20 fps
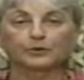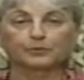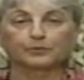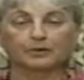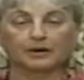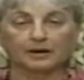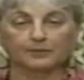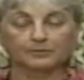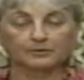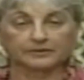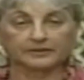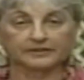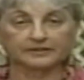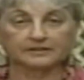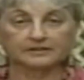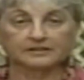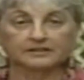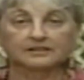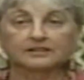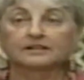to water
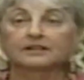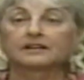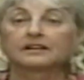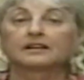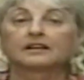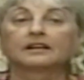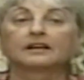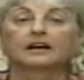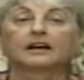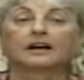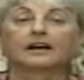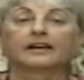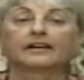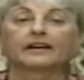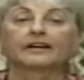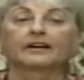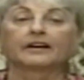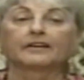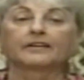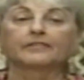properly.
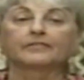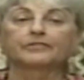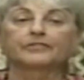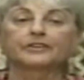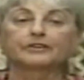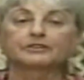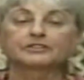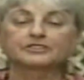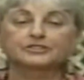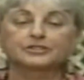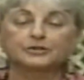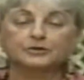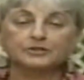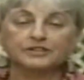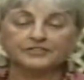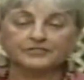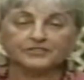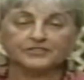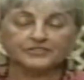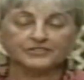There's
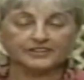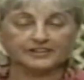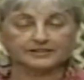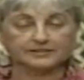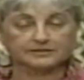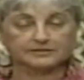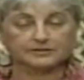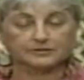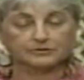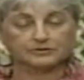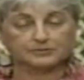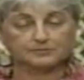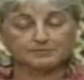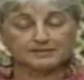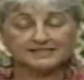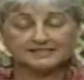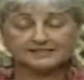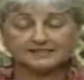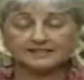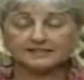2 different things.
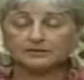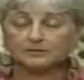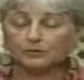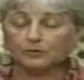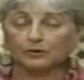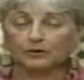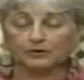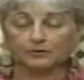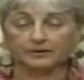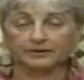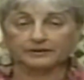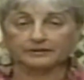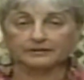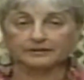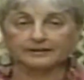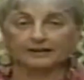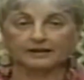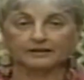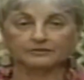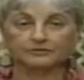There's misting and
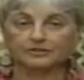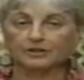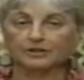watering.